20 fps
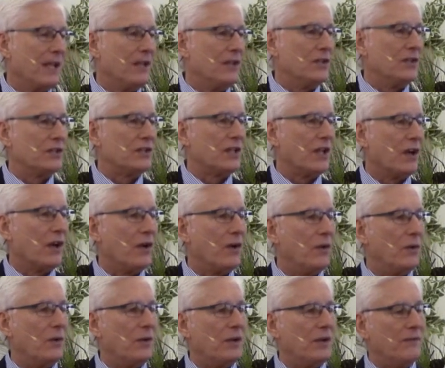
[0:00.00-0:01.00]

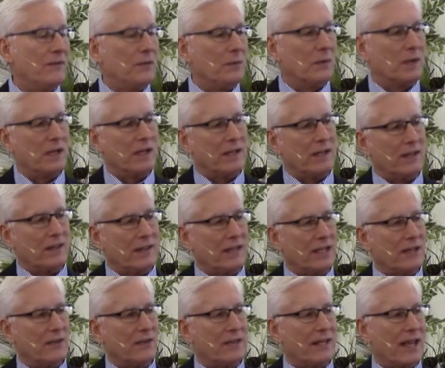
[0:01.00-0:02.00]
So, if you want to
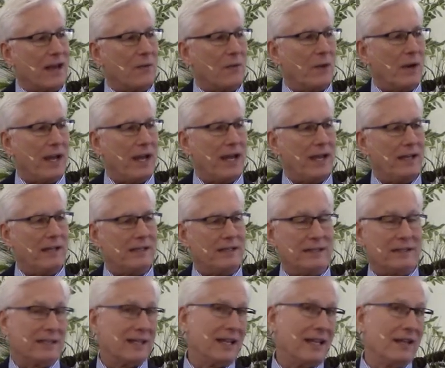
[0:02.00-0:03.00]
think of it that way,
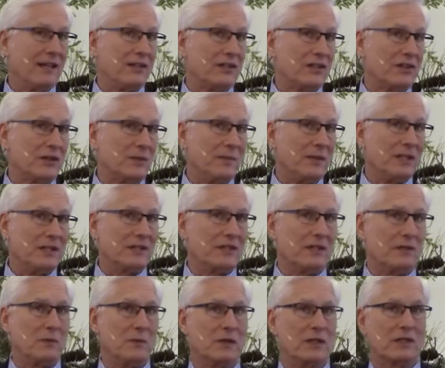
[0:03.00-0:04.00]
the title of the sermon is
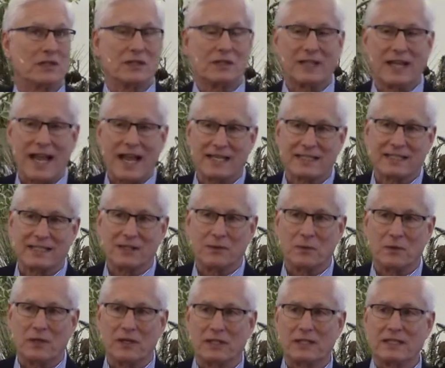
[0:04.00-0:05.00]
Good Works or Ghastly
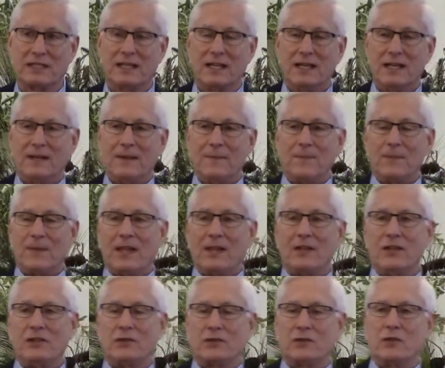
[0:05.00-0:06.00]
Works.
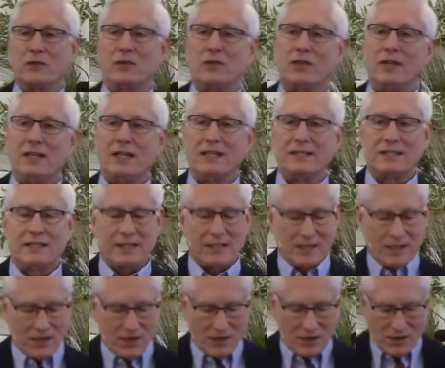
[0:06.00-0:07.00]
The truth is,
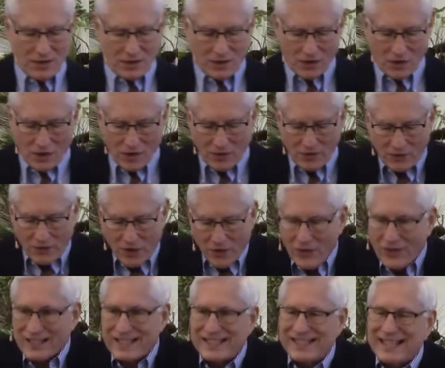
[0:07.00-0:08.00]
they're
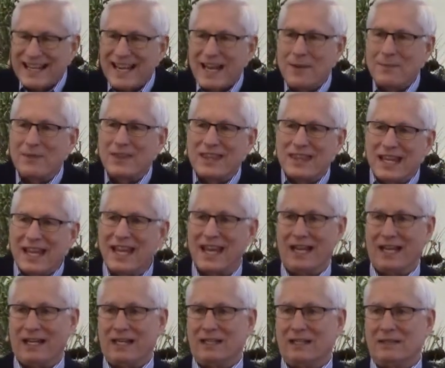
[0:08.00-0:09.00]
the same
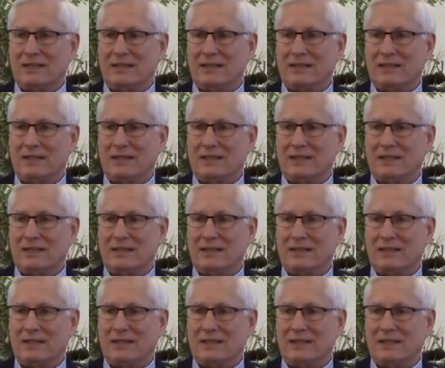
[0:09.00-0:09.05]
thing.